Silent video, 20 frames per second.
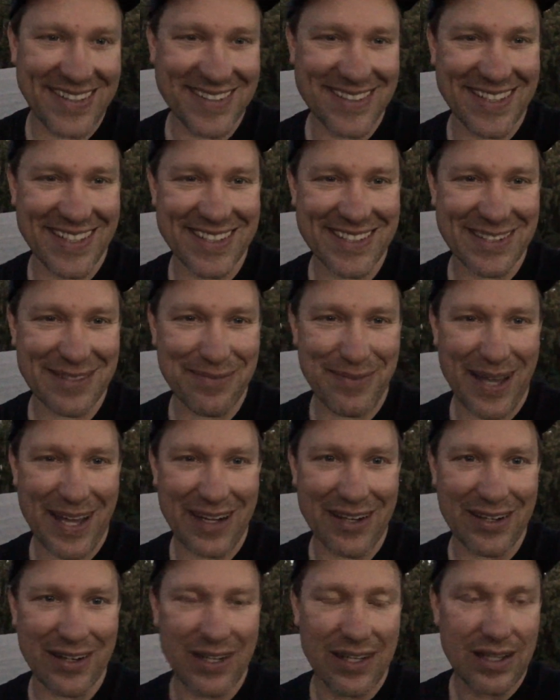doesn't
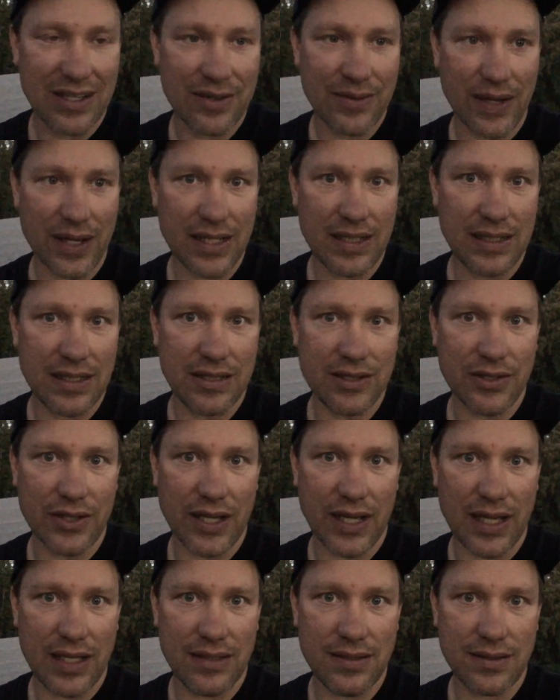matter, right? In your
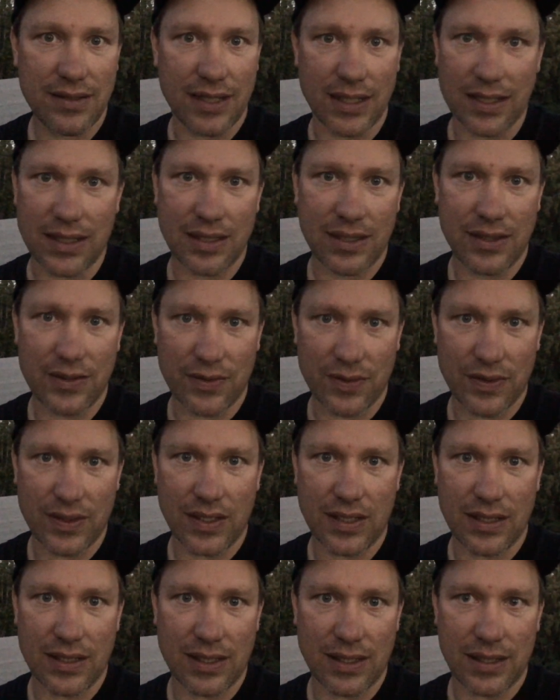head, like you're
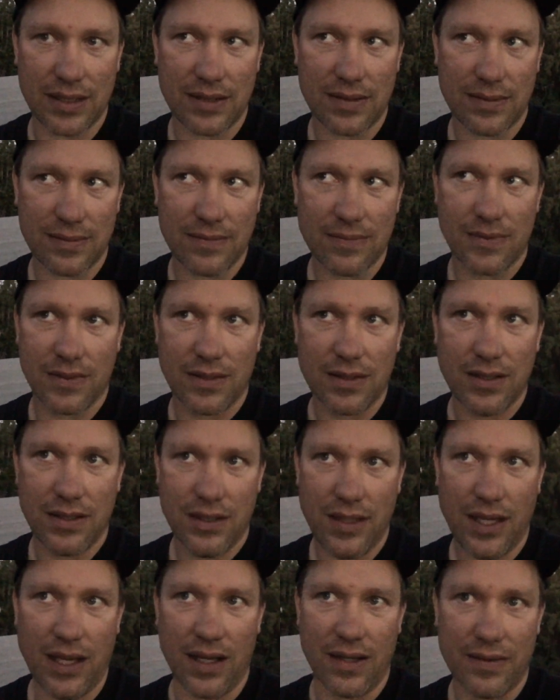thinking like,
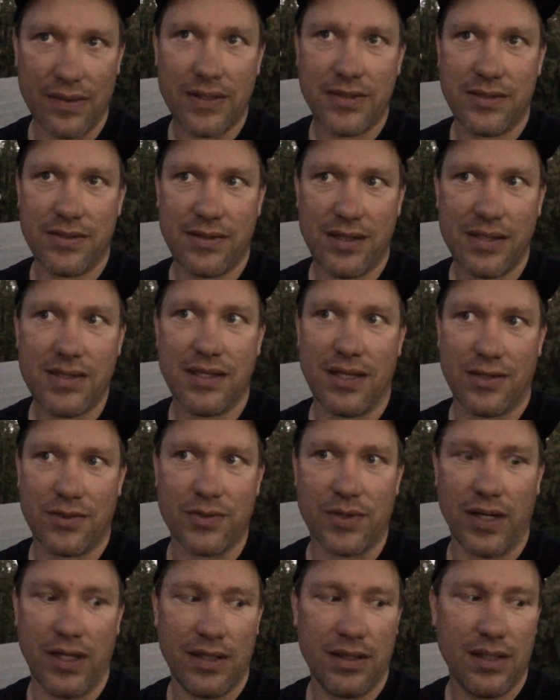yeah, that sounds
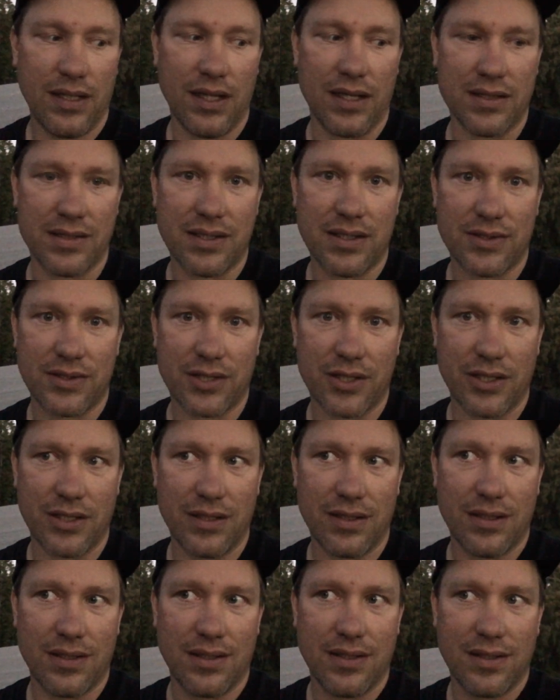right. Yeah, it sounds good.
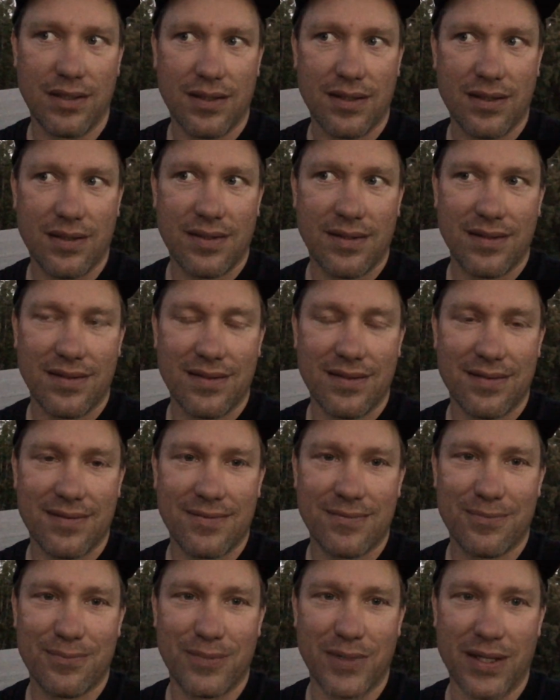
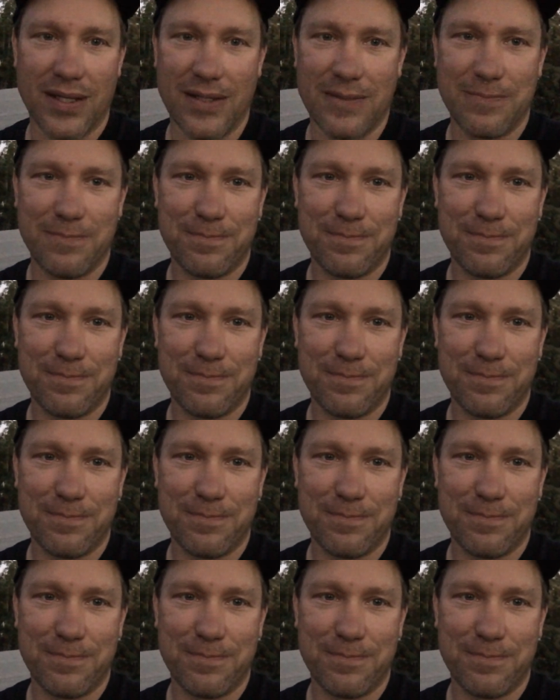But